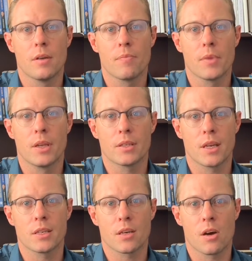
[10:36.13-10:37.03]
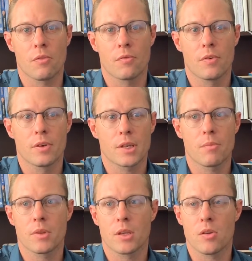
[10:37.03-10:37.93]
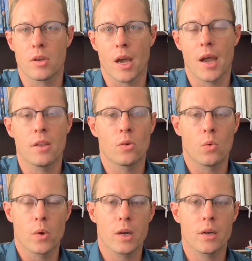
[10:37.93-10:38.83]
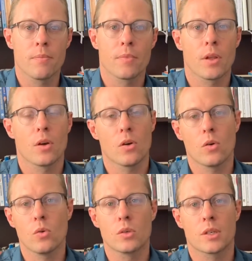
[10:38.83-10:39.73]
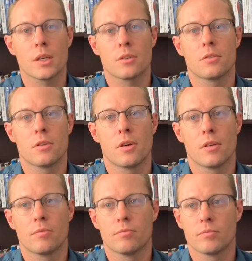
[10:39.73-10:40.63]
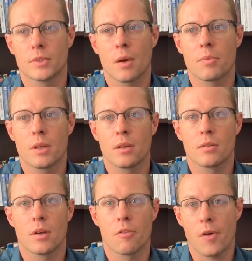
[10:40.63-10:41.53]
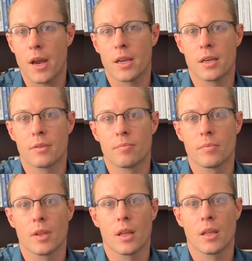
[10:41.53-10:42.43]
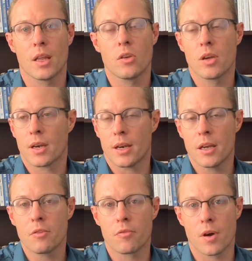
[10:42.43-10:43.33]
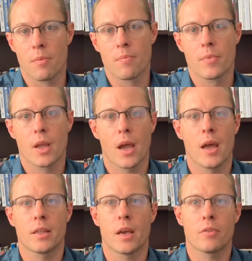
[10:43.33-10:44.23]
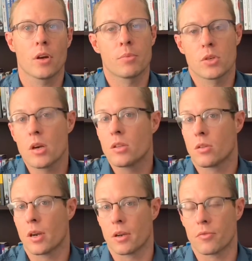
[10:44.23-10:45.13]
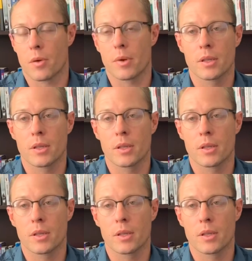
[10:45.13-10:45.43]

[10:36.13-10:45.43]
in the sense of something you gained or win, or just something, a failure that you can learn from and have the opportunity to learn from it.